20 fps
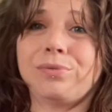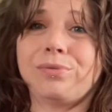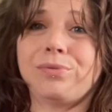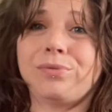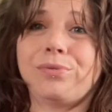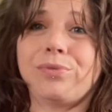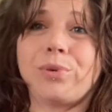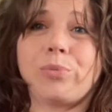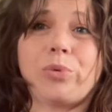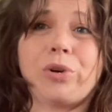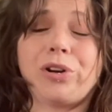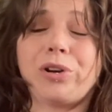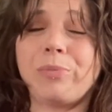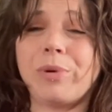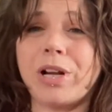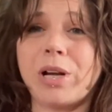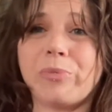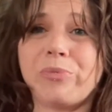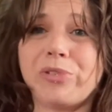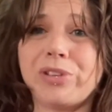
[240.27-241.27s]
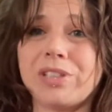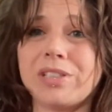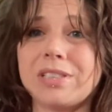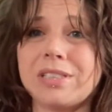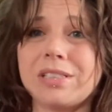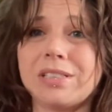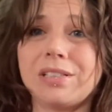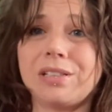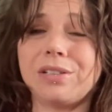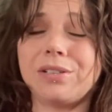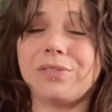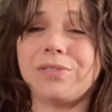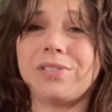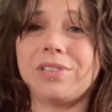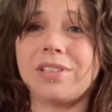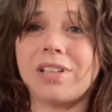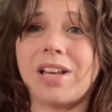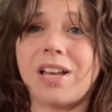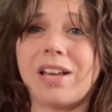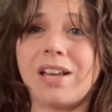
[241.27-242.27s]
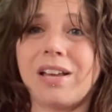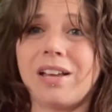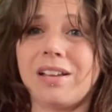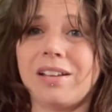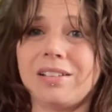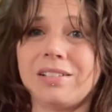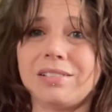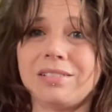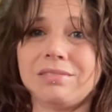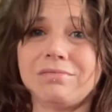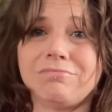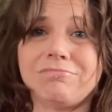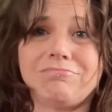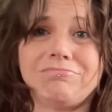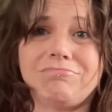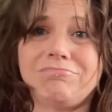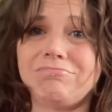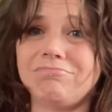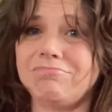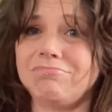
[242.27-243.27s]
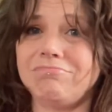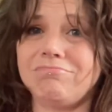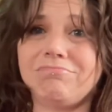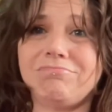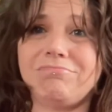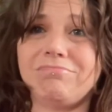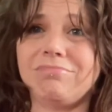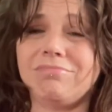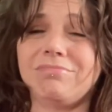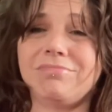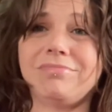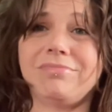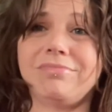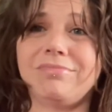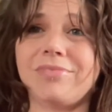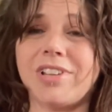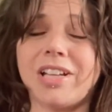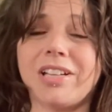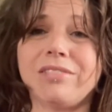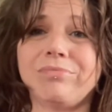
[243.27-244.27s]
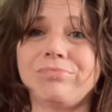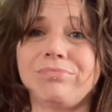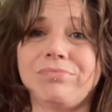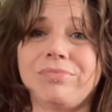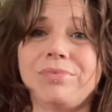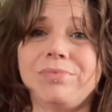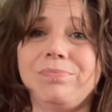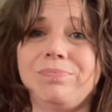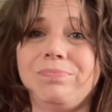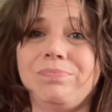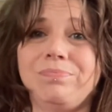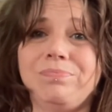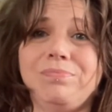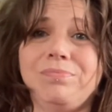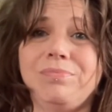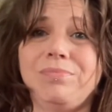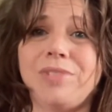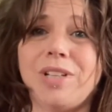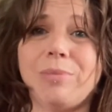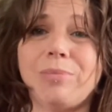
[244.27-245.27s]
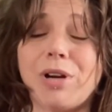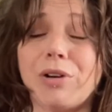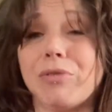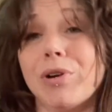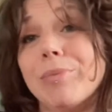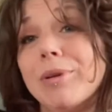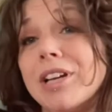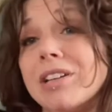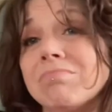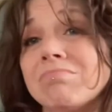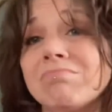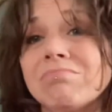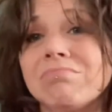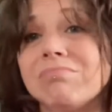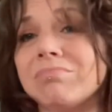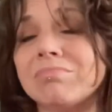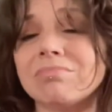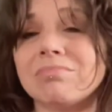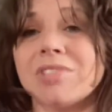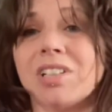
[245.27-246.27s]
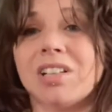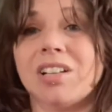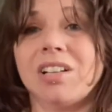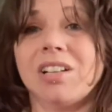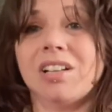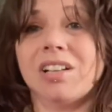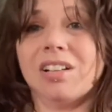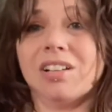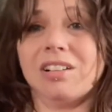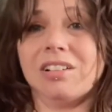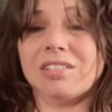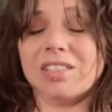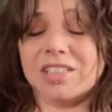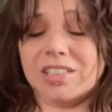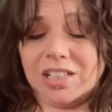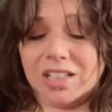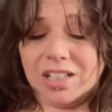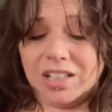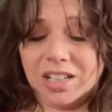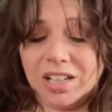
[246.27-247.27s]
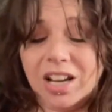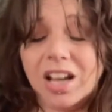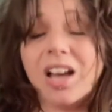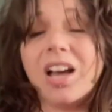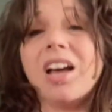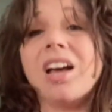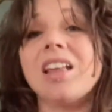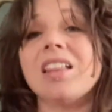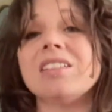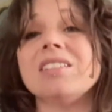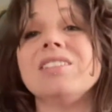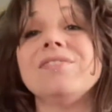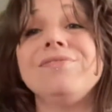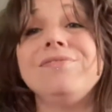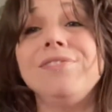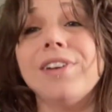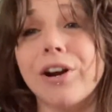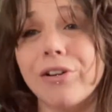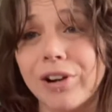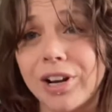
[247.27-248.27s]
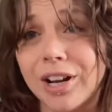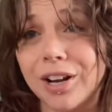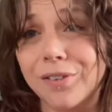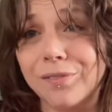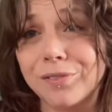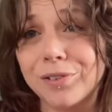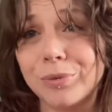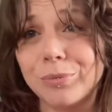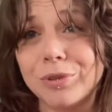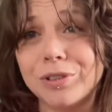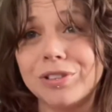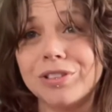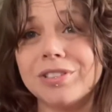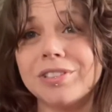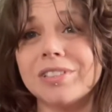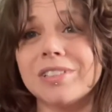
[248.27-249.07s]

from where you pick up for the sleeves and then did my ribbing. Called it done. This is very comfortable.